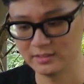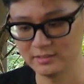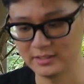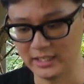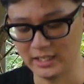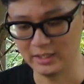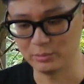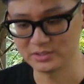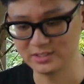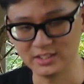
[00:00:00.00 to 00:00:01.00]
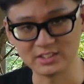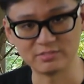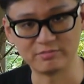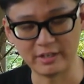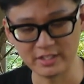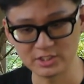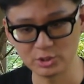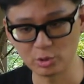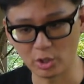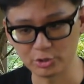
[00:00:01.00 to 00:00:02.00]
that I would say is very easy
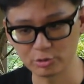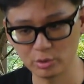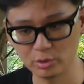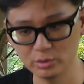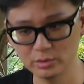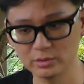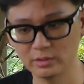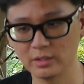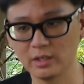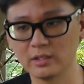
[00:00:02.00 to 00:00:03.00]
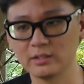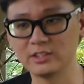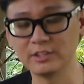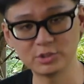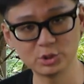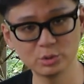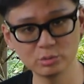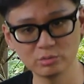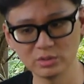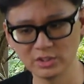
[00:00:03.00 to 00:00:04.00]
to control, gives
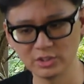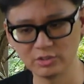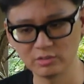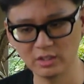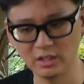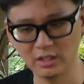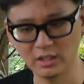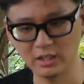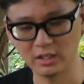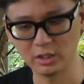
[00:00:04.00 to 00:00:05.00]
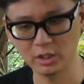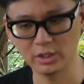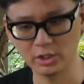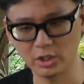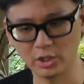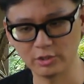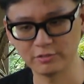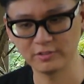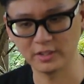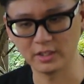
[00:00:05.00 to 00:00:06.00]
you a lot
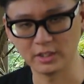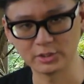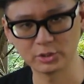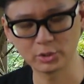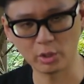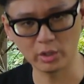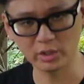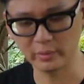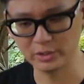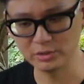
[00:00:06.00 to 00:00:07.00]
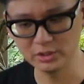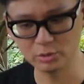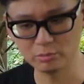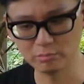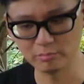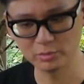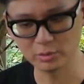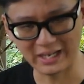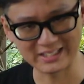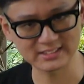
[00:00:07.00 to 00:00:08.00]
of torque when you need to
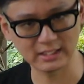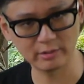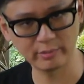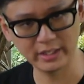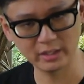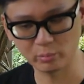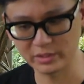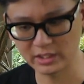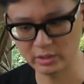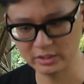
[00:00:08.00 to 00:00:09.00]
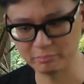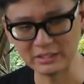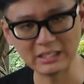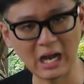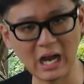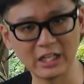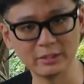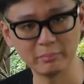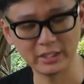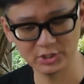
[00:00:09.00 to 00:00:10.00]
accelerate without it being
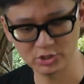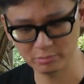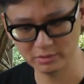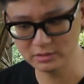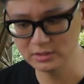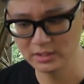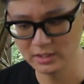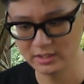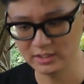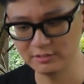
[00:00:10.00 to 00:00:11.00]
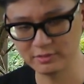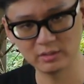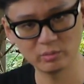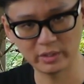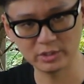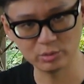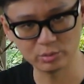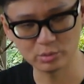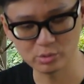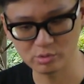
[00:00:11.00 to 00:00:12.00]
unmanageable, even when
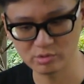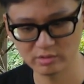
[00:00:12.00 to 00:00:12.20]
you